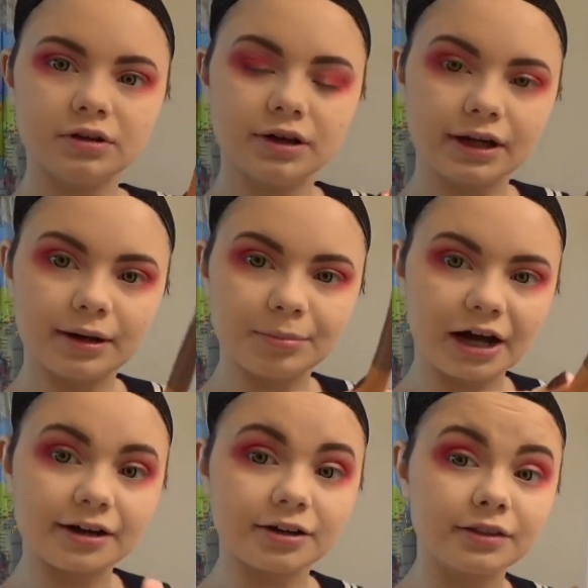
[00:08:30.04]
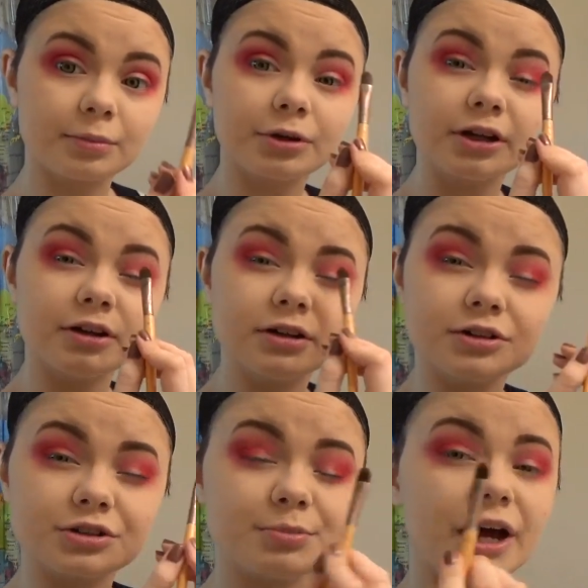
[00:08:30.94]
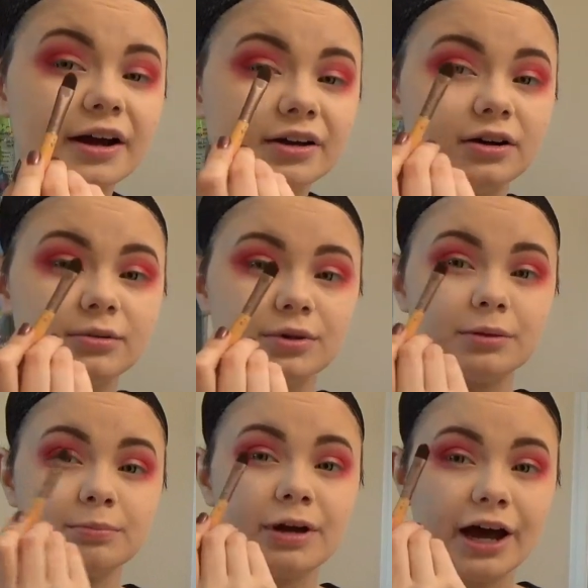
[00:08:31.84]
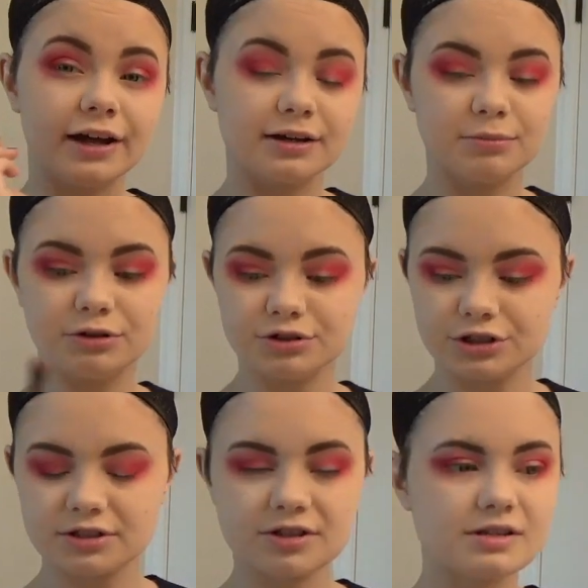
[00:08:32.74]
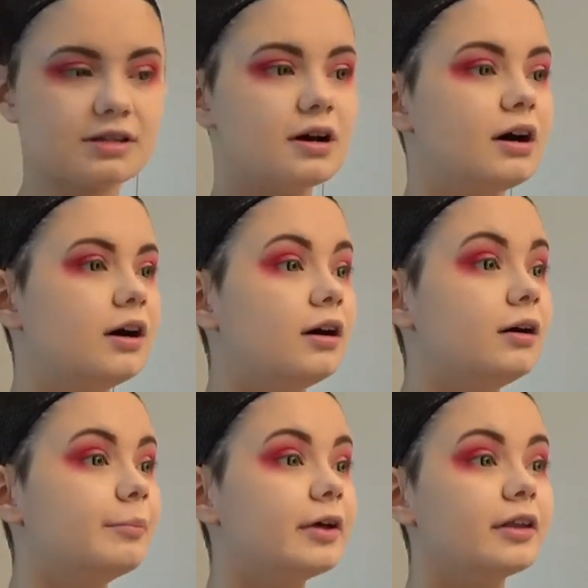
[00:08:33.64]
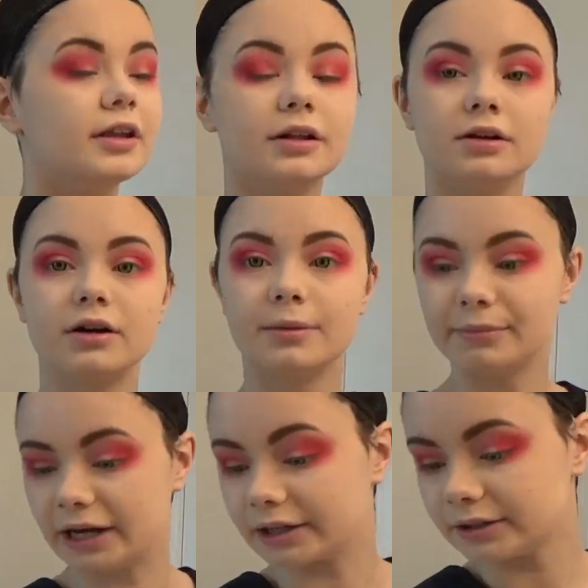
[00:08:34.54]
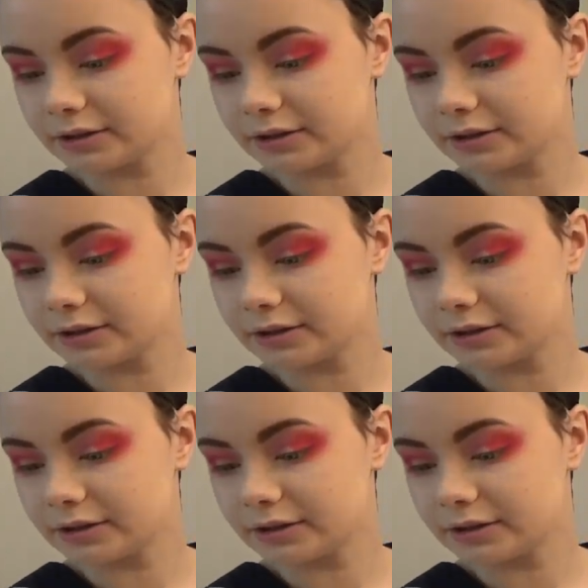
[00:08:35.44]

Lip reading: And get it packed on there pretty good and just pat it on with patting motions, and then I'll come back.